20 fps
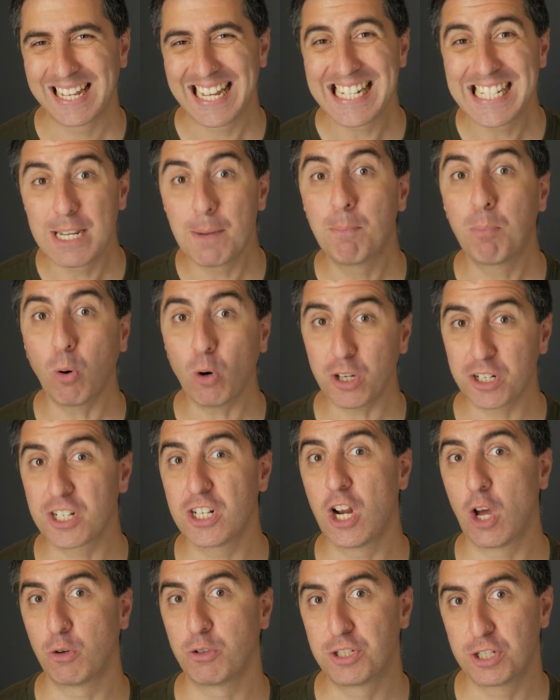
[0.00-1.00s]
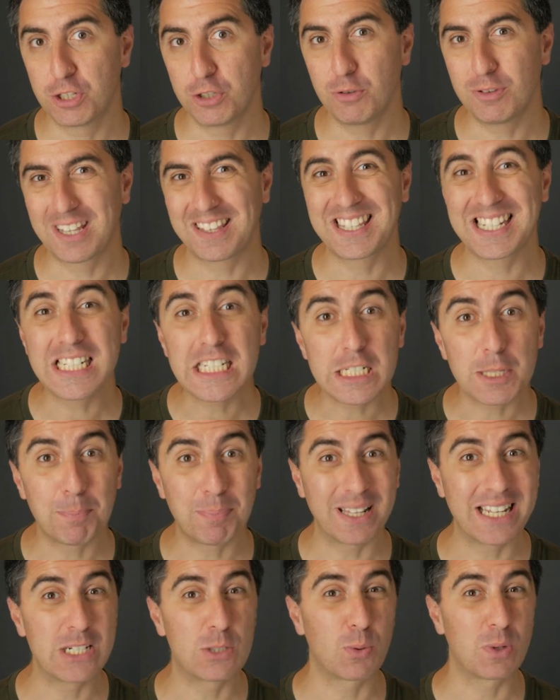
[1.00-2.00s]
It's important to note too that this is a
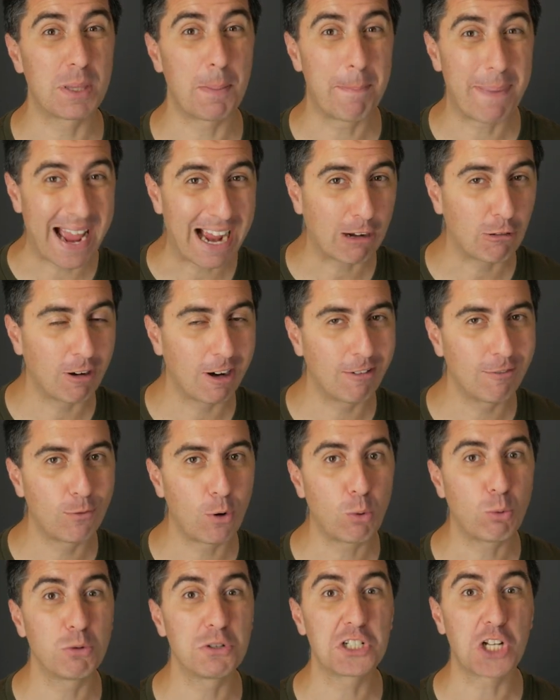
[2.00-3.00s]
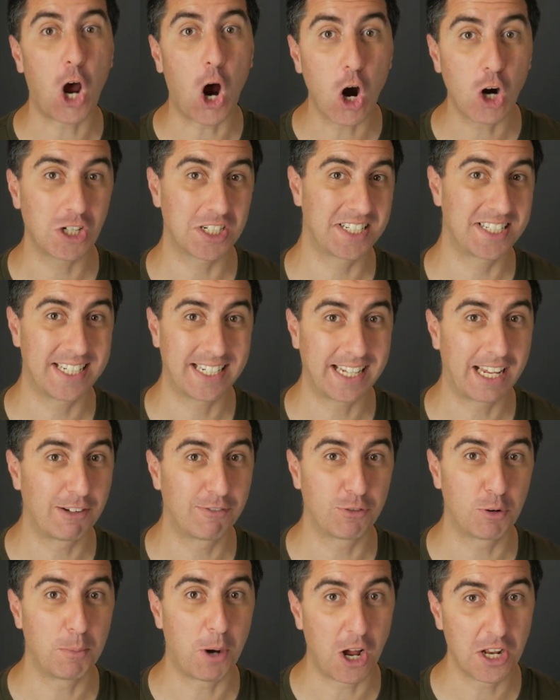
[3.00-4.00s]
place where the background vocals aren't
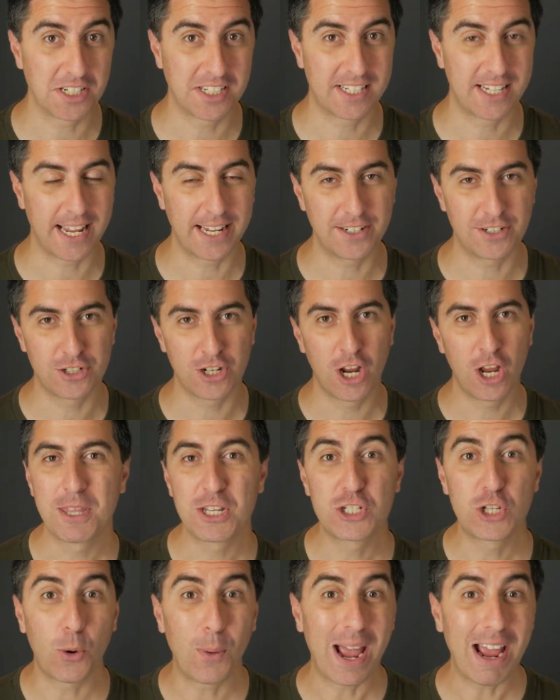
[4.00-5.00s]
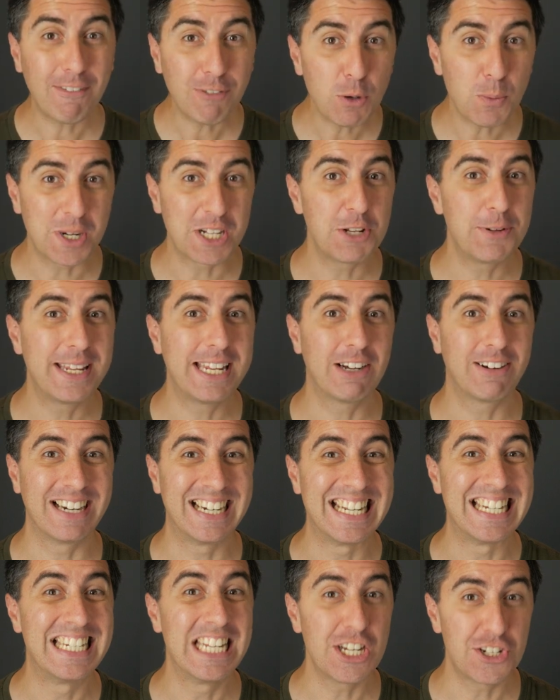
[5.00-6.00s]
singing from on stage. So everyone you hear
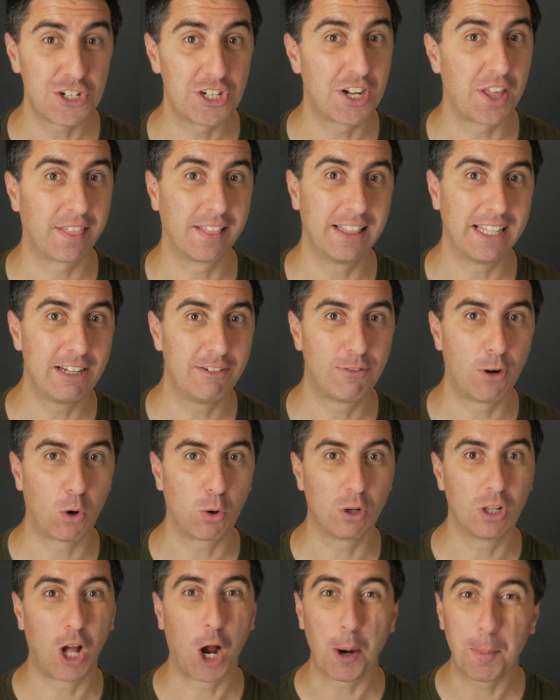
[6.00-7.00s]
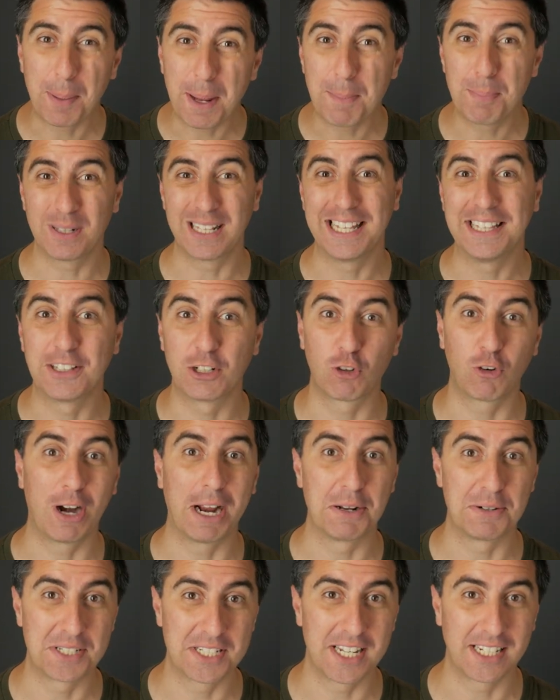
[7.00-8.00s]
in addition to the lead vocal are people in the
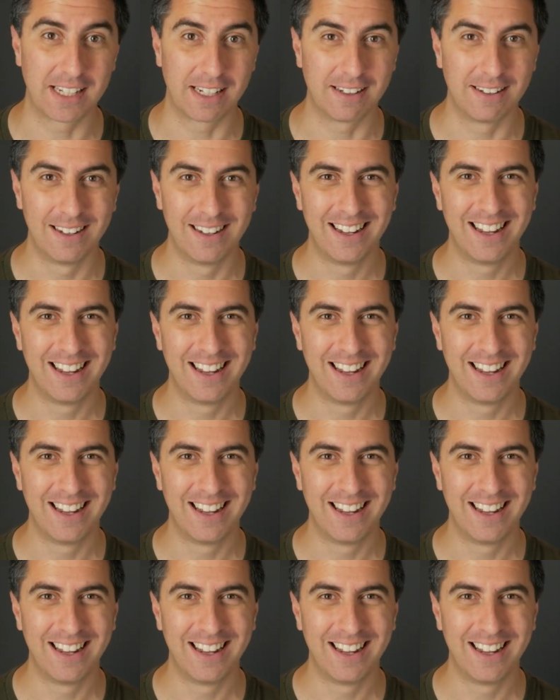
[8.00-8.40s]
crowd singing.